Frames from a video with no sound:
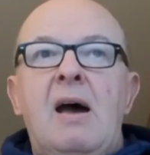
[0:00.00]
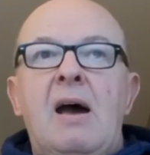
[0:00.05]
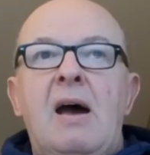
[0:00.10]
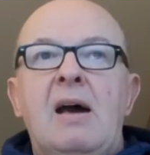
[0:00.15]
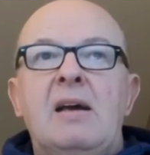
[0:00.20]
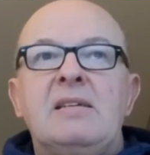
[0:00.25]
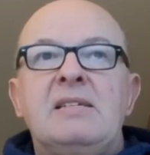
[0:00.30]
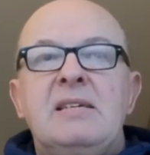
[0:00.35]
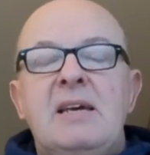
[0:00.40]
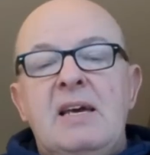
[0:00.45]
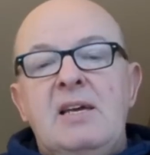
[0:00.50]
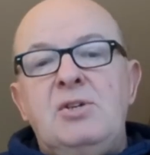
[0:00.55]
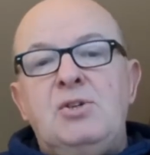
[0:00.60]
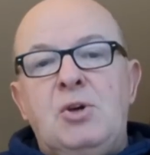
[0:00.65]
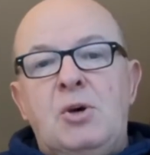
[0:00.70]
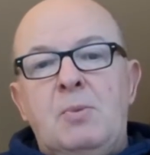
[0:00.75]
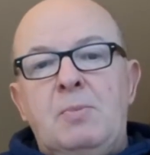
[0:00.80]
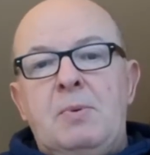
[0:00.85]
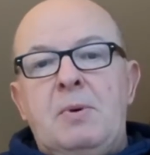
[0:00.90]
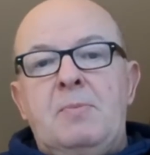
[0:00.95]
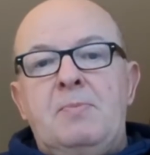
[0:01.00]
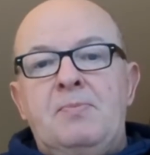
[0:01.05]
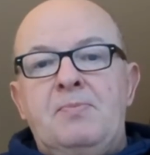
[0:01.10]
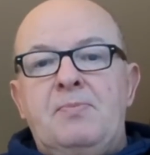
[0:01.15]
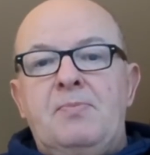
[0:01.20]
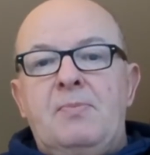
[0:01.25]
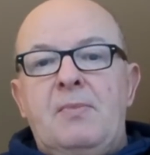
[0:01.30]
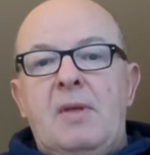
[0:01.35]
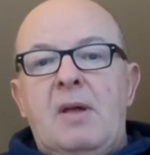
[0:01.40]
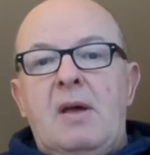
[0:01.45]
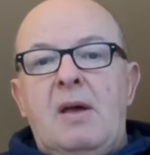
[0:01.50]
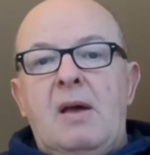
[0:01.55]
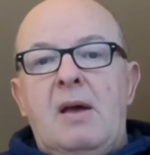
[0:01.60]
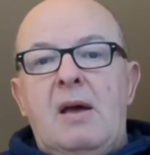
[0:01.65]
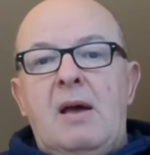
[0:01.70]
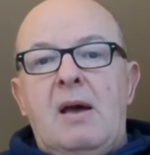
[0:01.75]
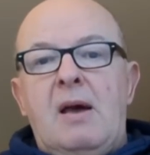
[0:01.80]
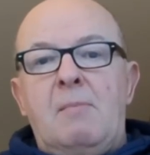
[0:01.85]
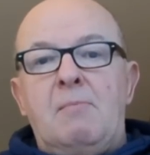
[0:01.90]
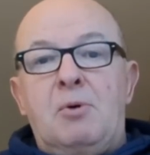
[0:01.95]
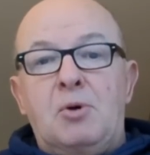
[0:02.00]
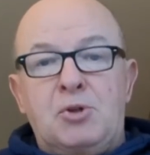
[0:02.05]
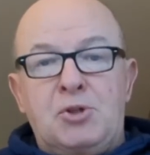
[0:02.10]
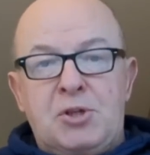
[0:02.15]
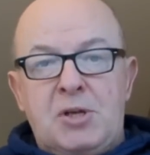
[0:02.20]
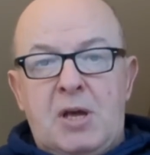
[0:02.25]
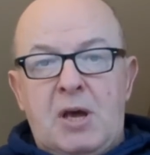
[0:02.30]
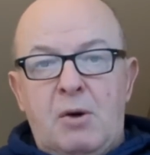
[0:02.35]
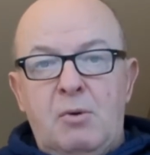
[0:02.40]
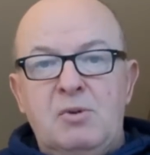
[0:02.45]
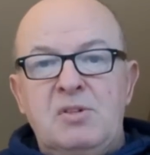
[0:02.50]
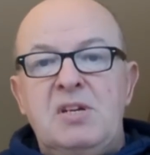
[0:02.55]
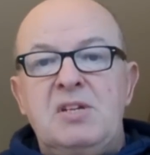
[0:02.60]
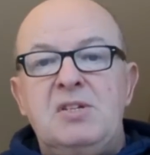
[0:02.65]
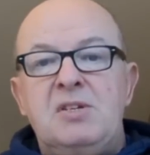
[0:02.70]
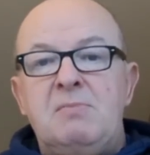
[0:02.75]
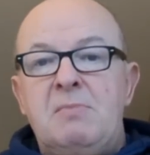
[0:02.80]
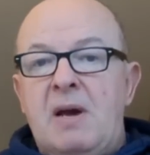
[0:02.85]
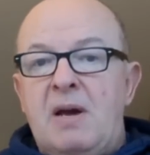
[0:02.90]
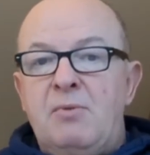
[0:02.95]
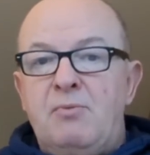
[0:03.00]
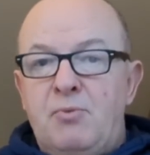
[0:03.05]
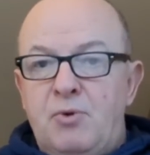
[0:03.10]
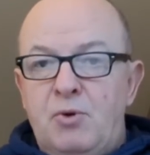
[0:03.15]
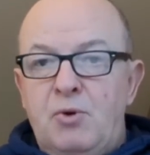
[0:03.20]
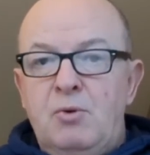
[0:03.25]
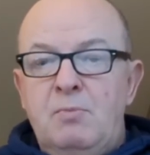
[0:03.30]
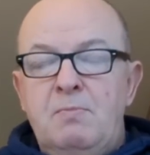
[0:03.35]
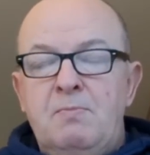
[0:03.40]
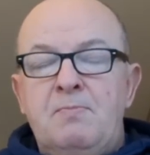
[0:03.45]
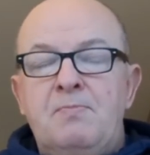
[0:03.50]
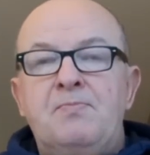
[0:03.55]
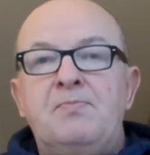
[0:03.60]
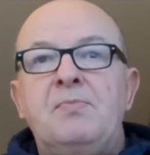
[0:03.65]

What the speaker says: I turns up, puts the code into my room.